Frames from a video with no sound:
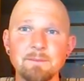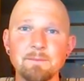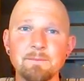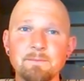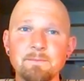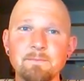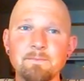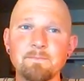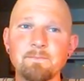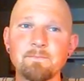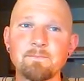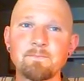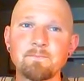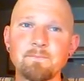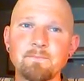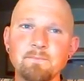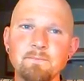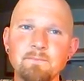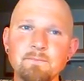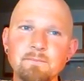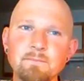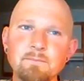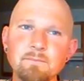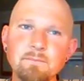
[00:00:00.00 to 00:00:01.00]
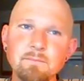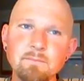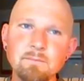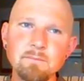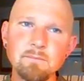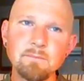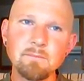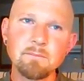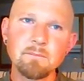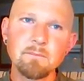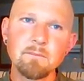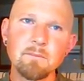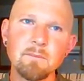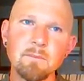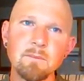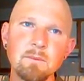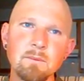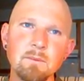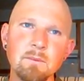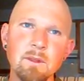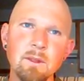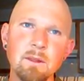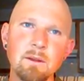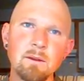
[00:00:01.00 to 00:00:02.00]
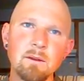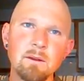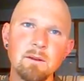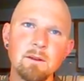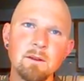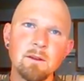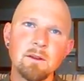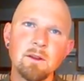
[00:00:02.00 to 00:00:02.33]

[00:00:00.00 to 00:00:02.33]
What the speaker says: Nothing is said.